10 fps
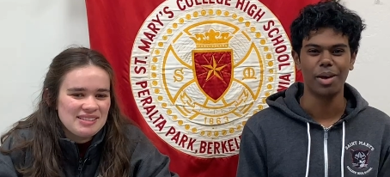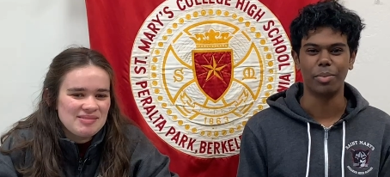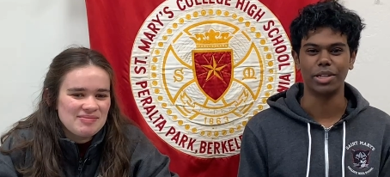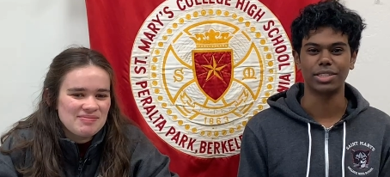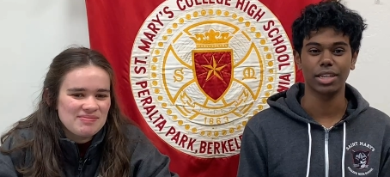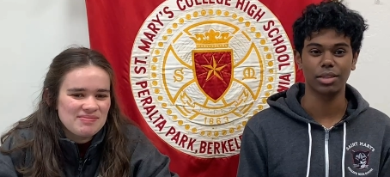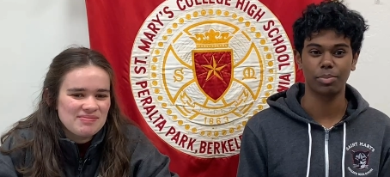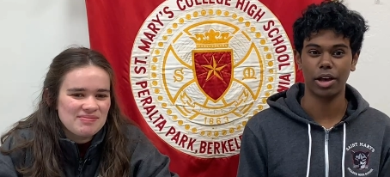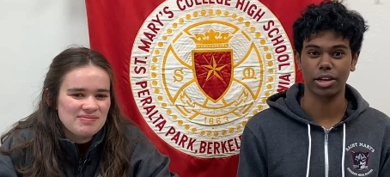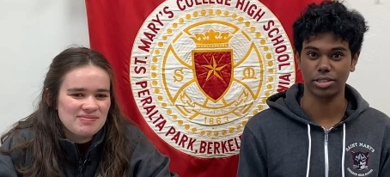Speaker 1: But check the
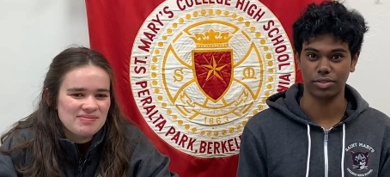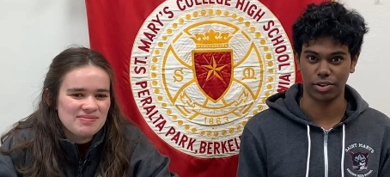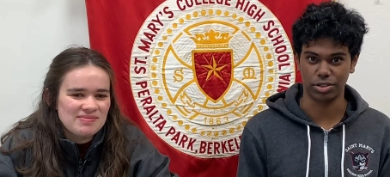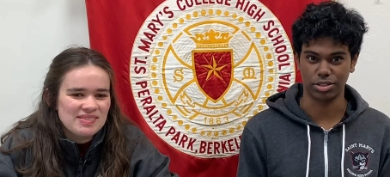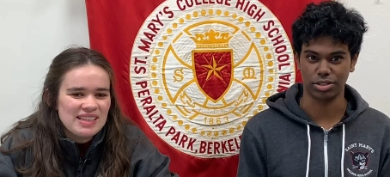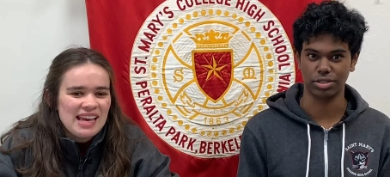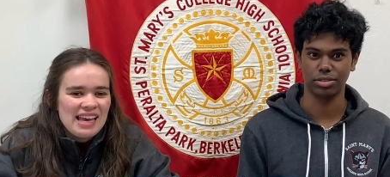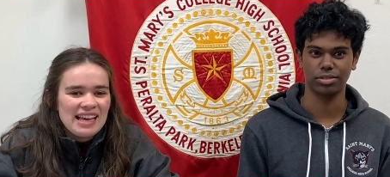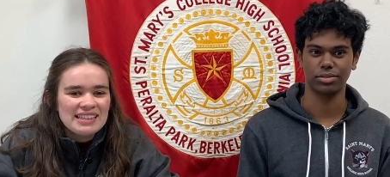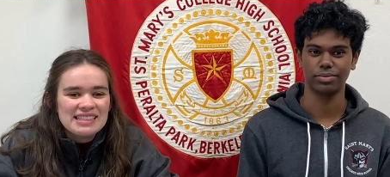pockets first.
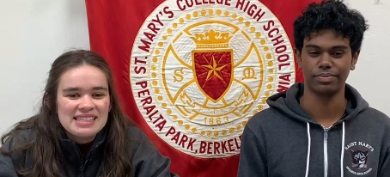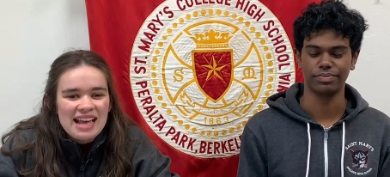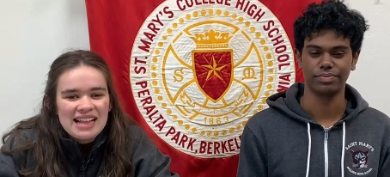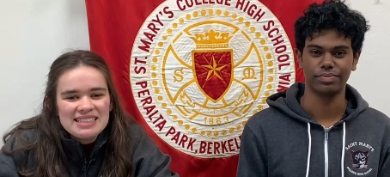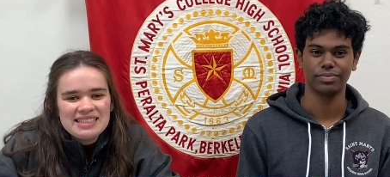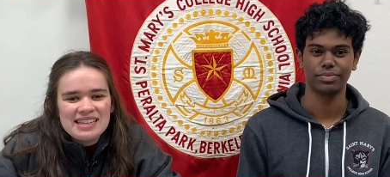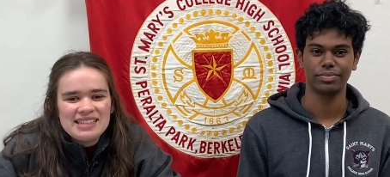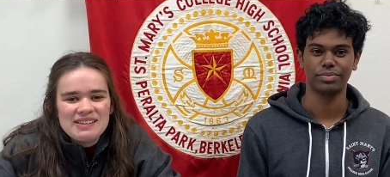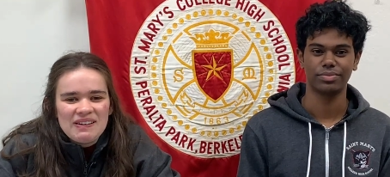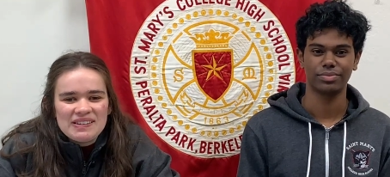
Speaker 2: And Lasallian
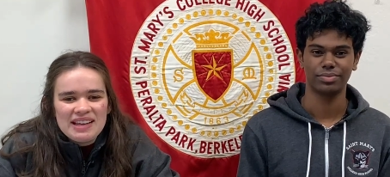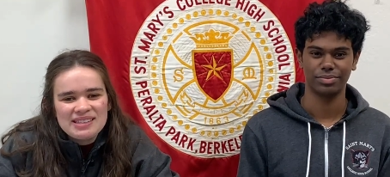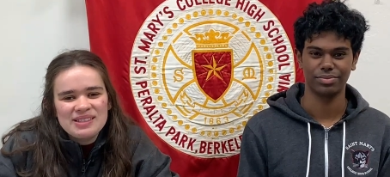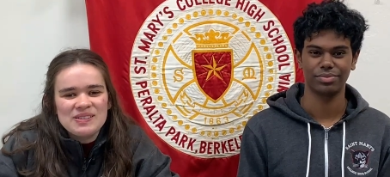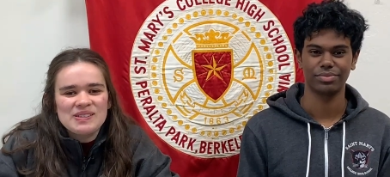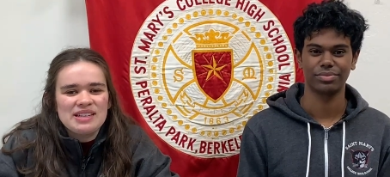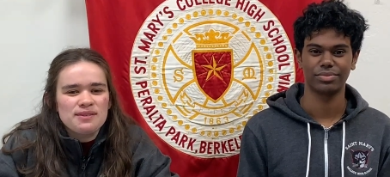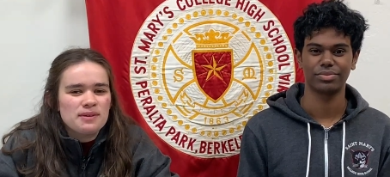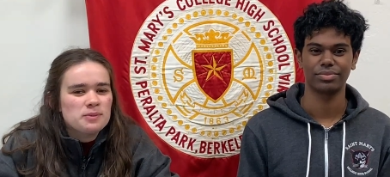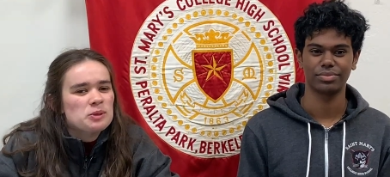days are next Thursday,
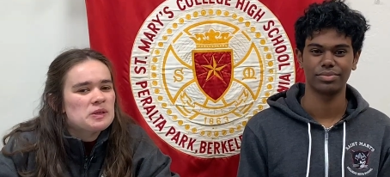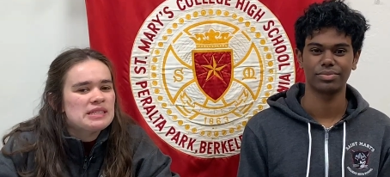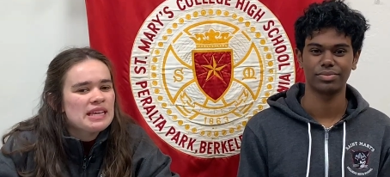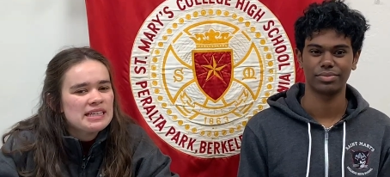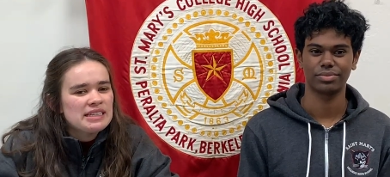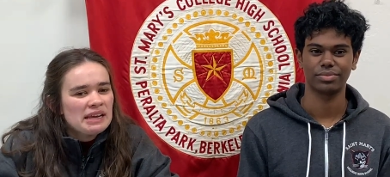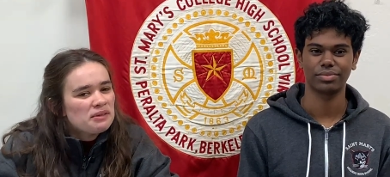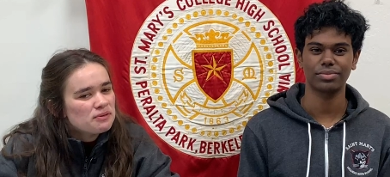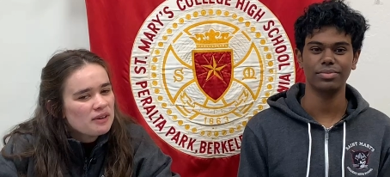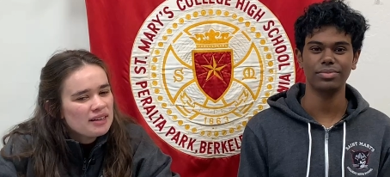February 2nd
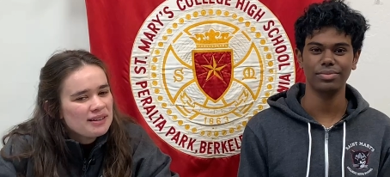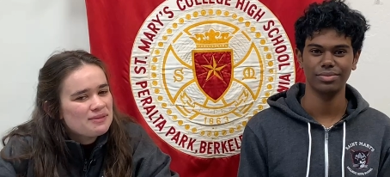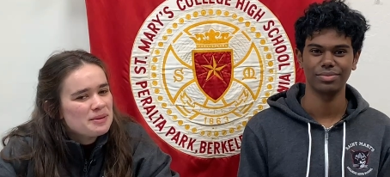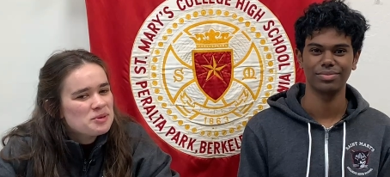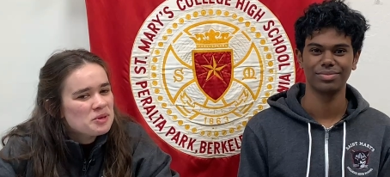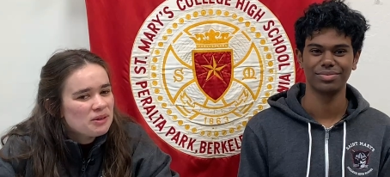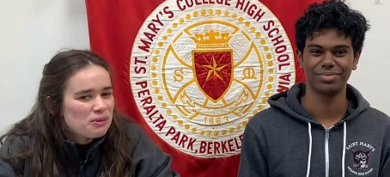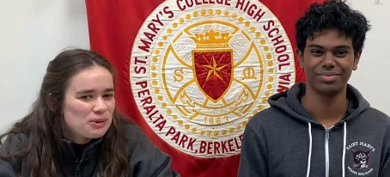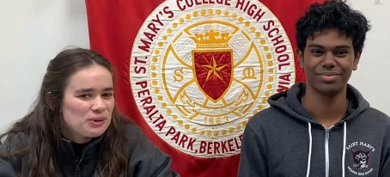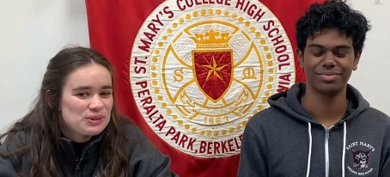and Friday, February
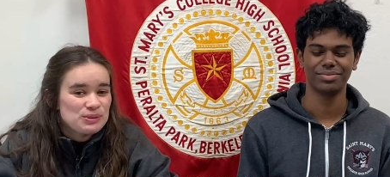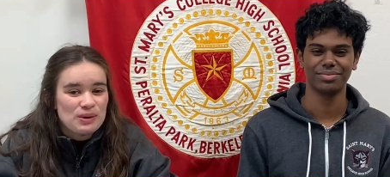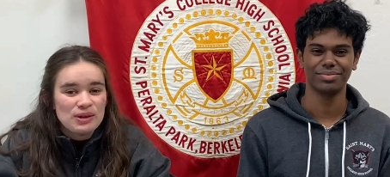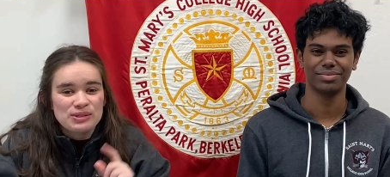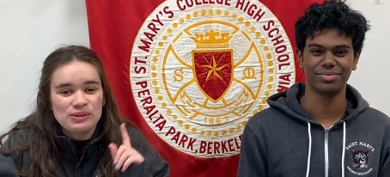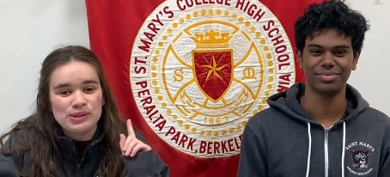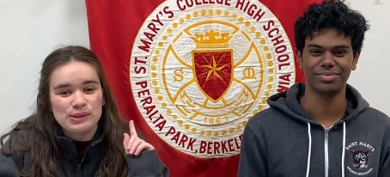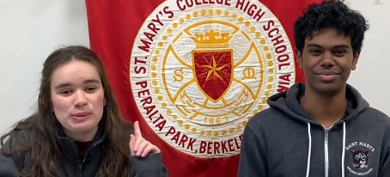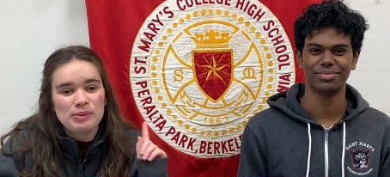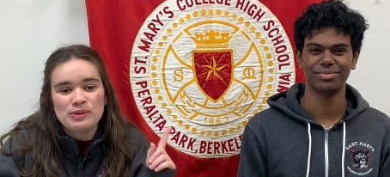3rd. The rosters are
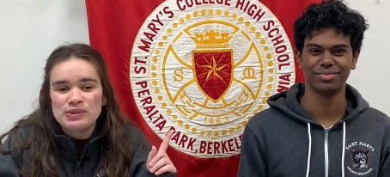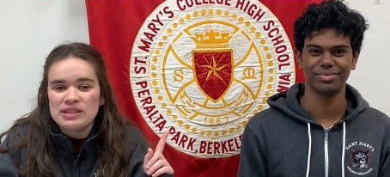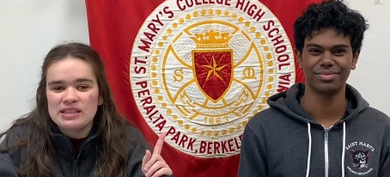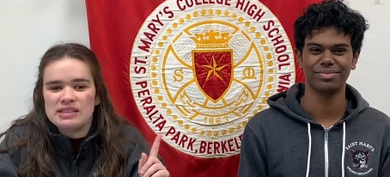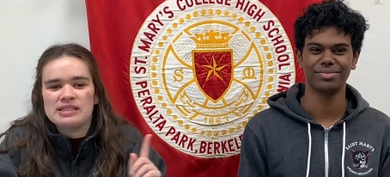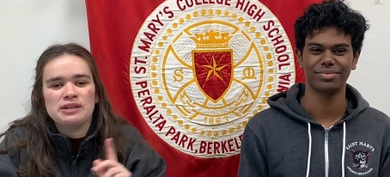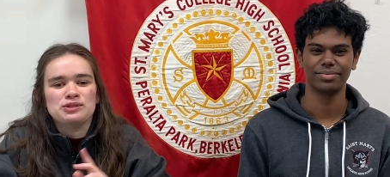now posted in St.